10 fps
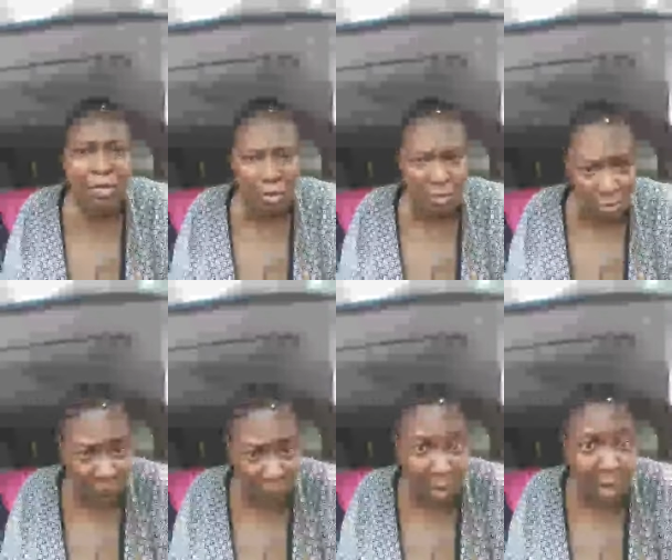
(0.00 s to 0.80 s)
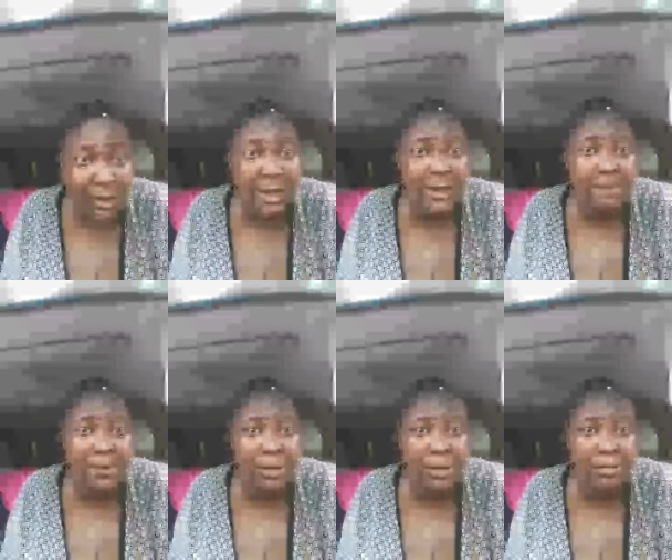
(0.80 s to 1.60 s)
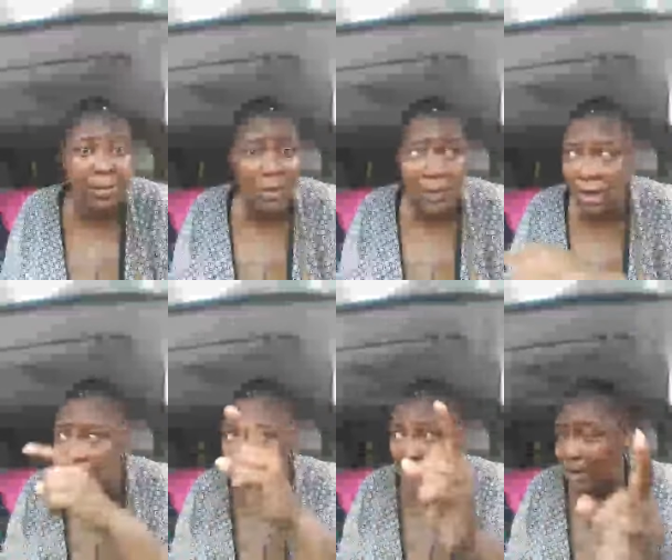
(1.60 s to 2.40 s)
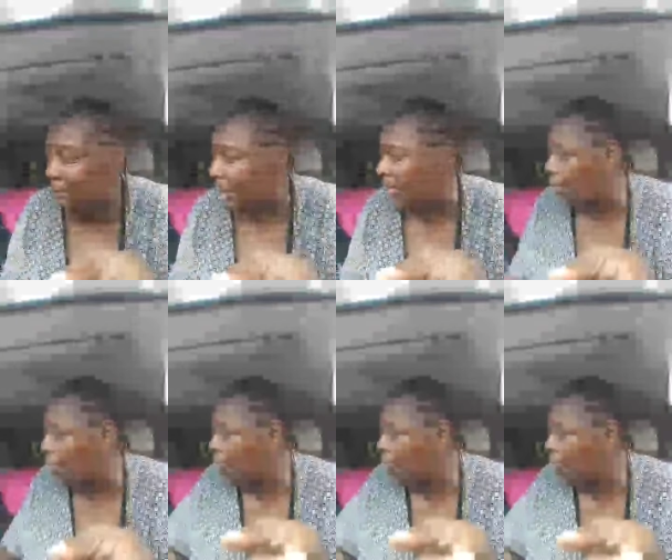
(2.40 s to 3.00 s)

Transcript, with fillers: You you, you want to get up in room 21, you want to be a part of